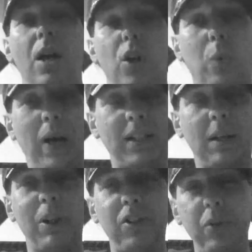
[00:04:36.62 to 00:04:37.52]
The way I
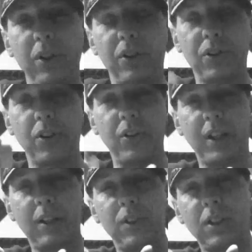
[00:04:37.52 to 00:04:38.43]
tell my students is to
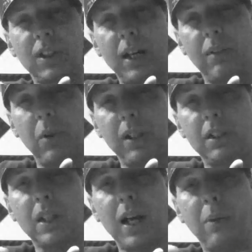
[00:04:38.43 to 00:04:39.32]
think of just kind of going
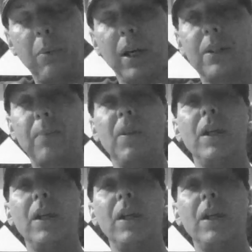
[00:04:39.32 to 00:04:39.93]
sideways.